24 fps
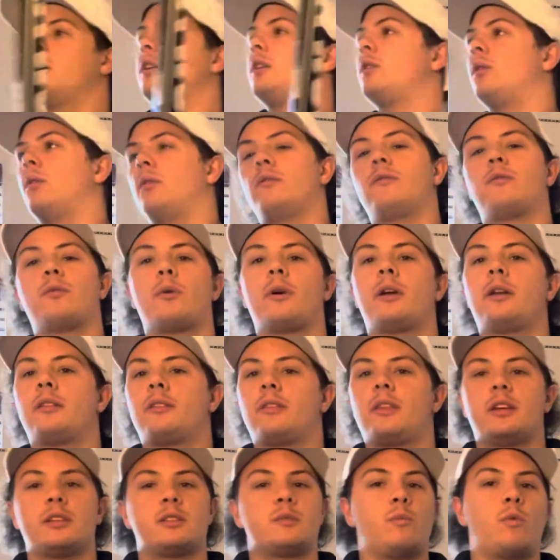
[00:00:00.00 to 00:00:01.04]
going for
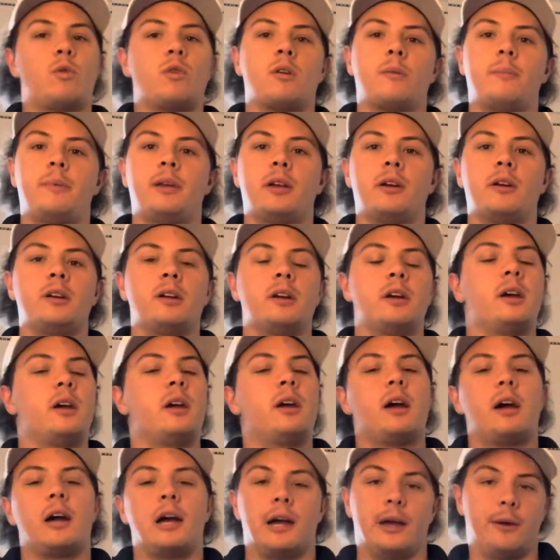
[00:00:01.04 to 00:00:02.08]
things more up here,
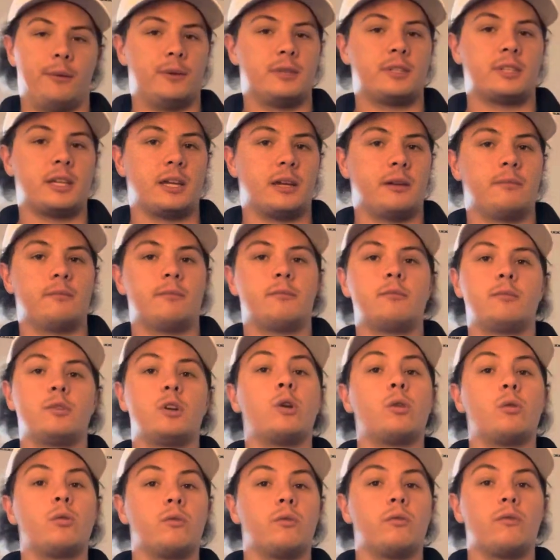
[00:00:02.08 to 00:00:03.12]
I would say
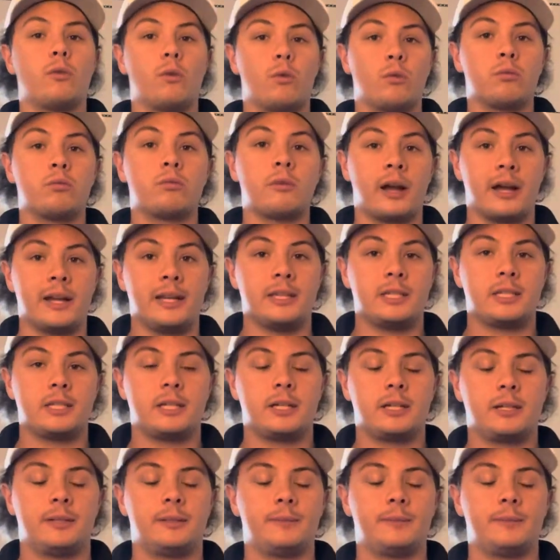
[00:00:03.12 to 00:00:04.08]
go full right.